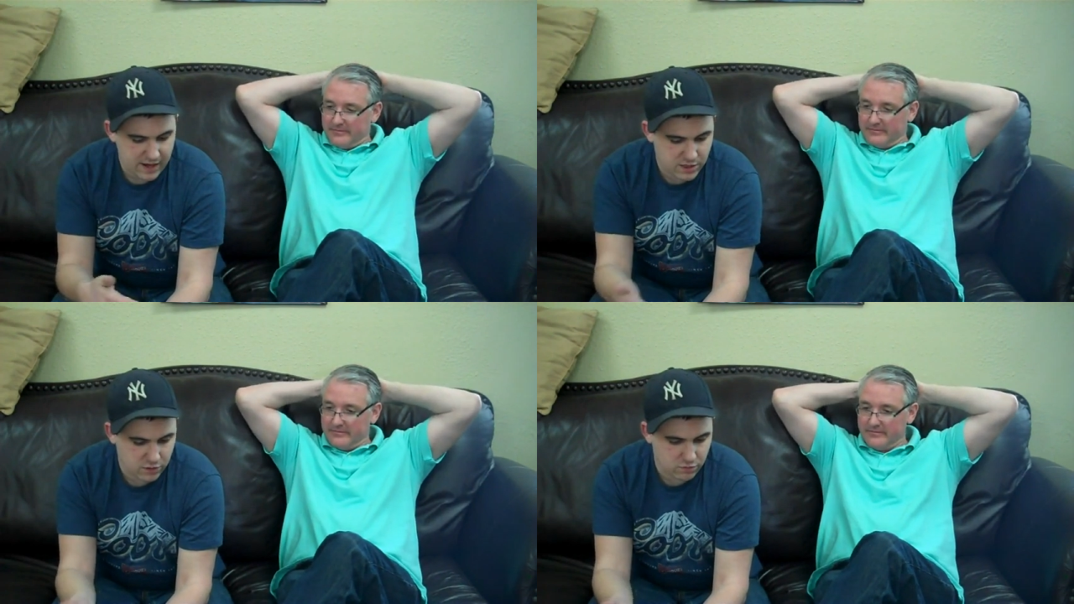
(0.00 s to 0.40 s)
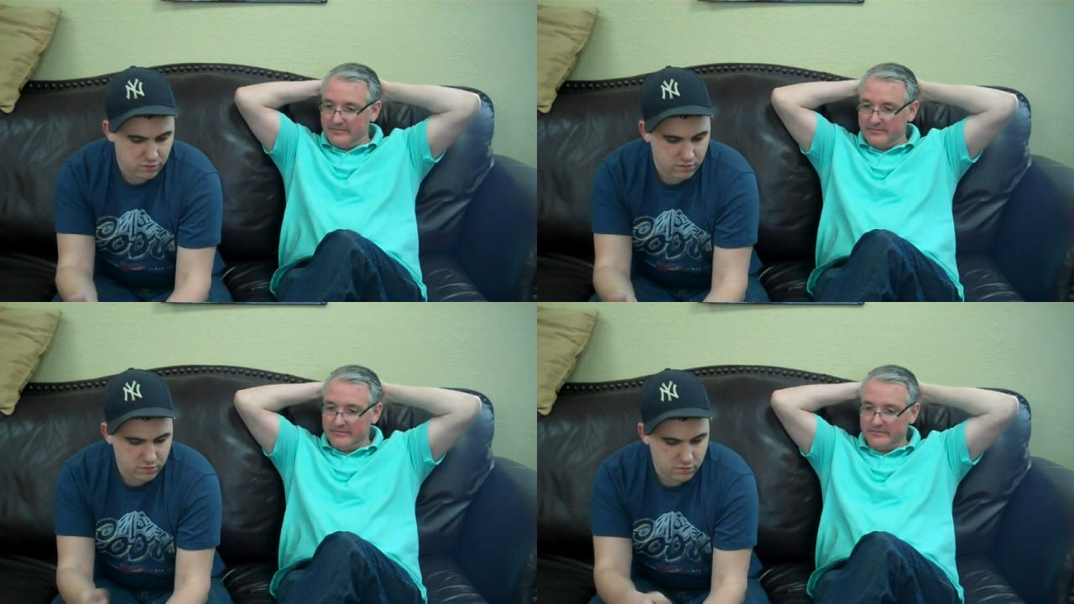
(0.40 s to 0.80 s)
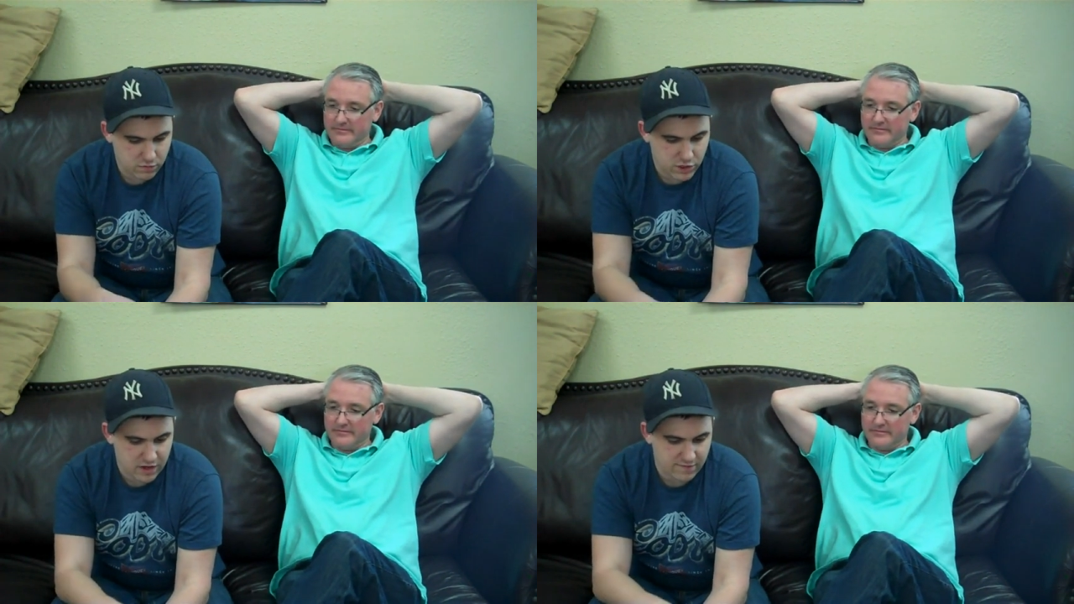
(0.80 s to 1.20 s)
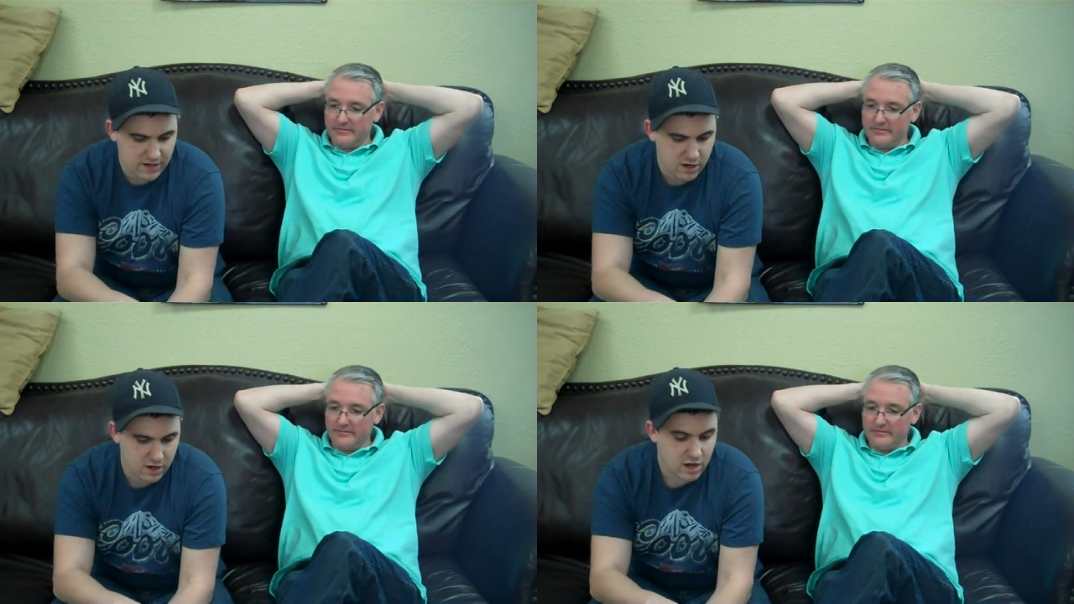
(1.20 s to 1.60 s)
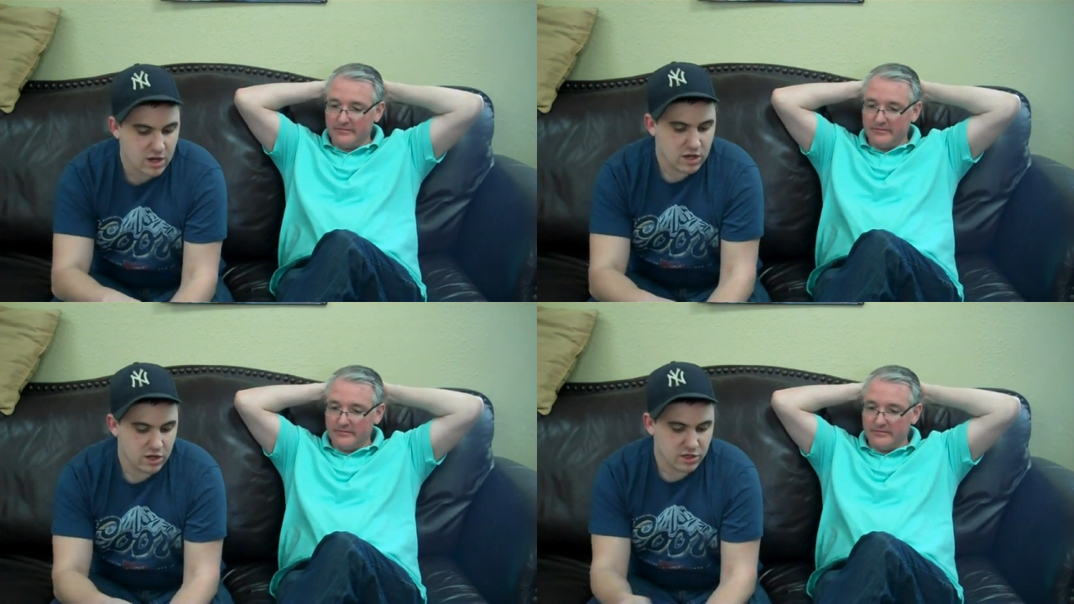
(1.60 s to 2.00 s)
Speaker 1: back to what you have here,
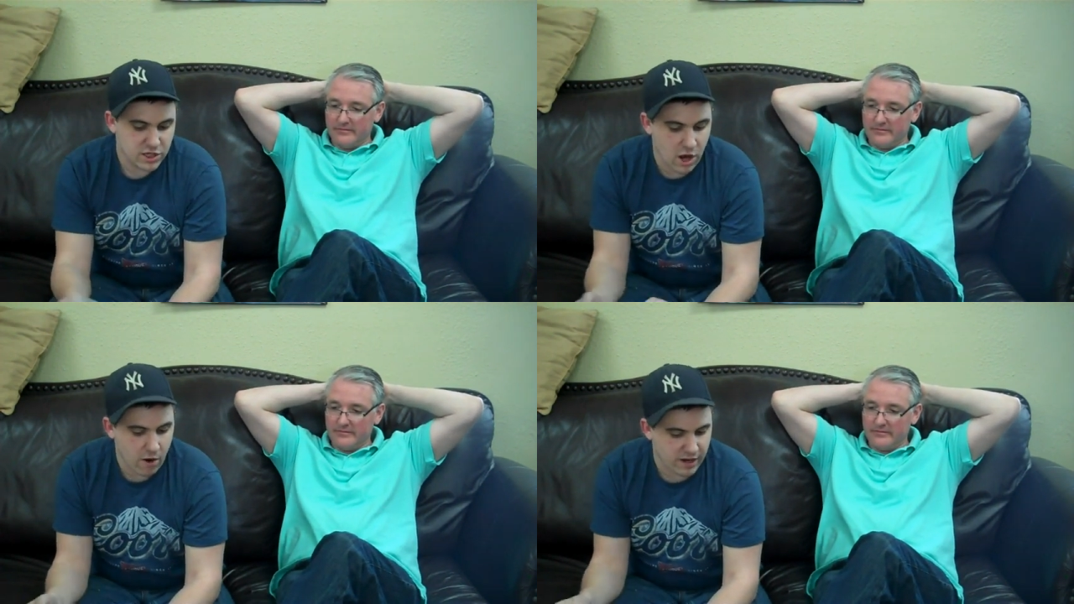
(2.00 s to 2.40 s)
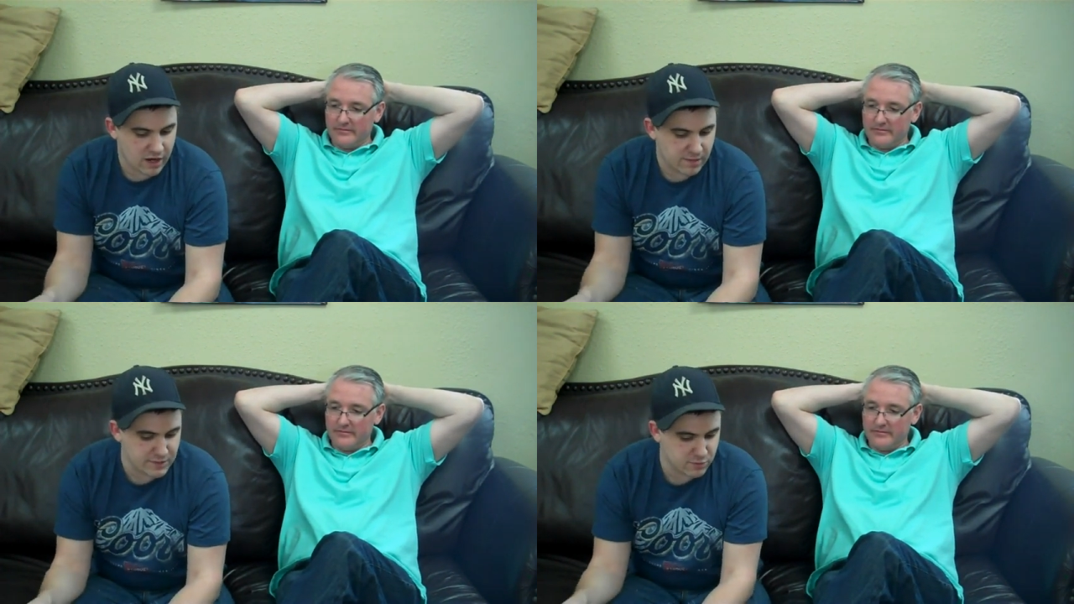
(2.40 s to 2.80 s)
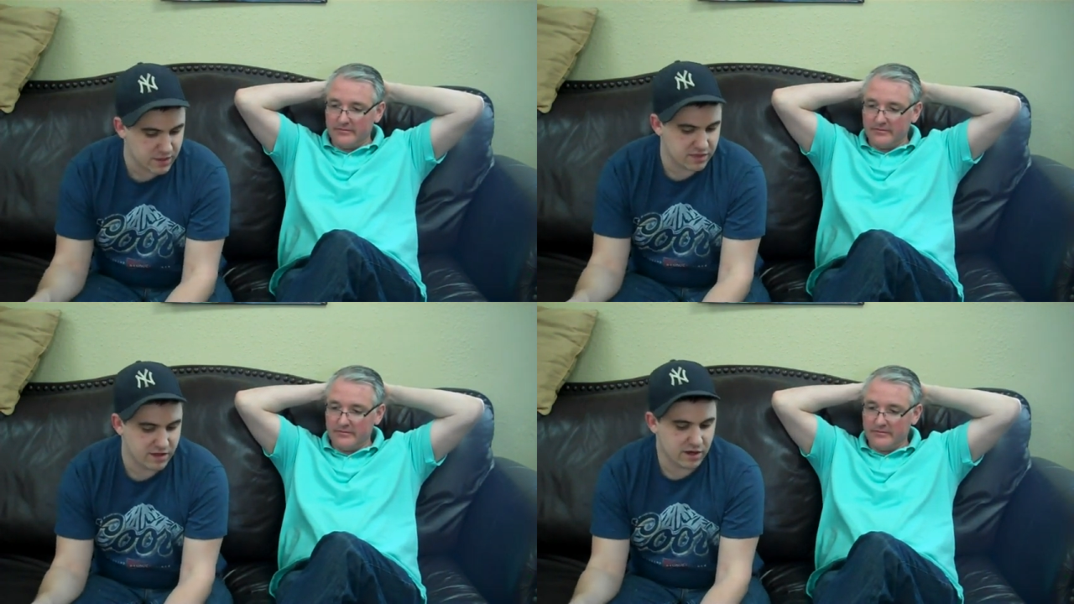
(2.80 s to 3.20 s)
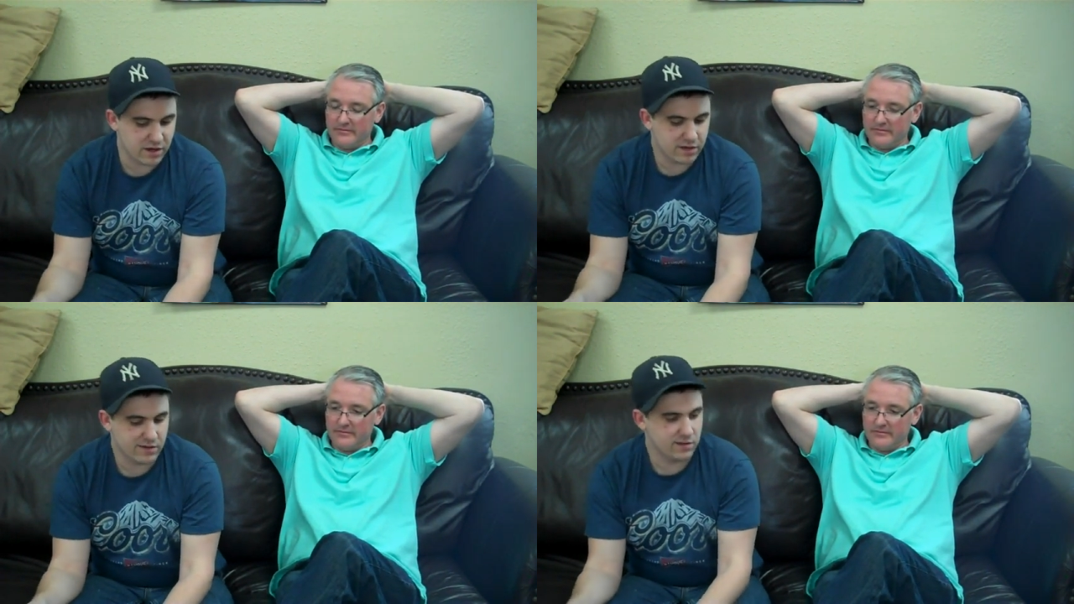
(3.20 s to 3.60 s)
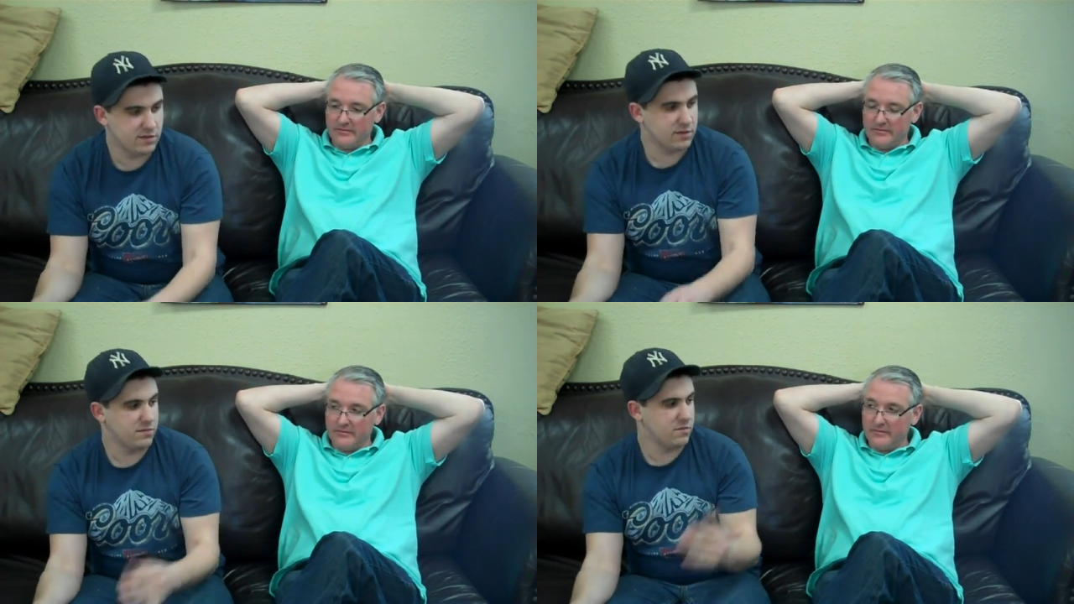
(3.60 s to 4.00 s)
Yarrick comes with the
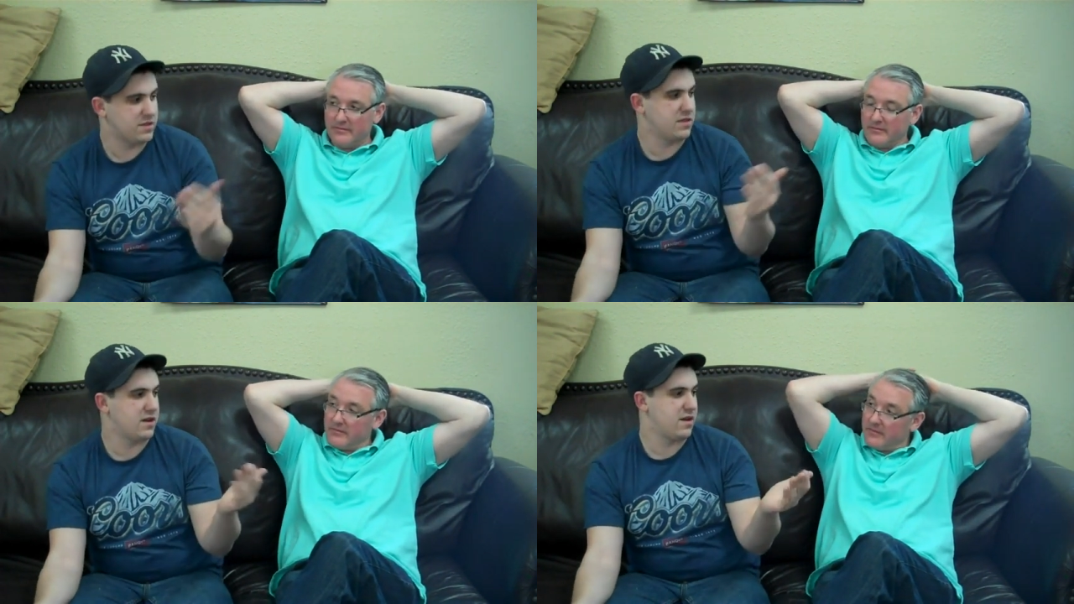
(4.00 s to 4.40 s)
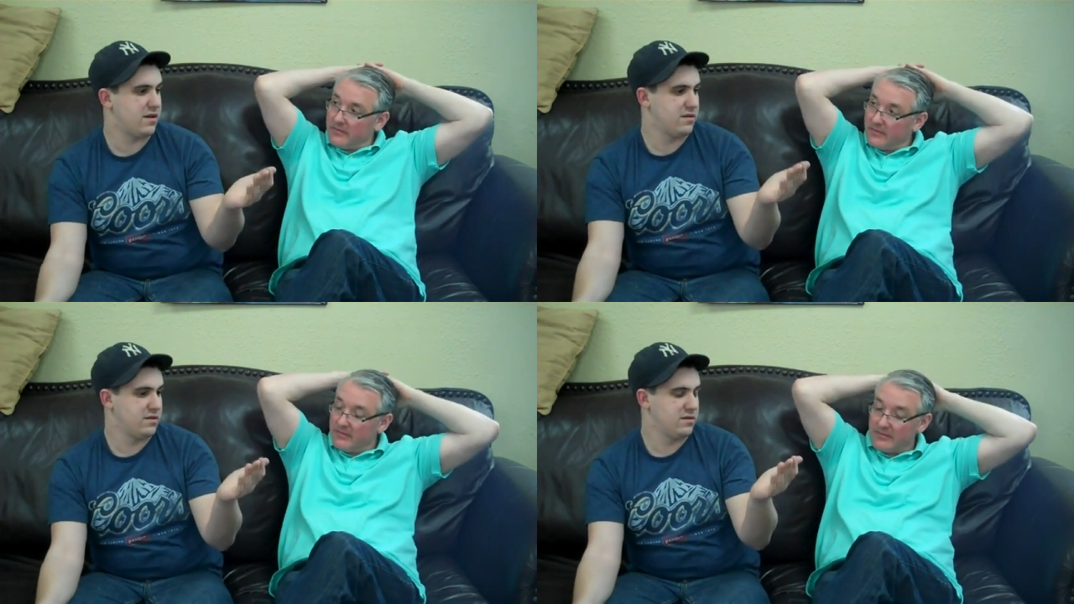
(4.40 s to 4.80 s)
with the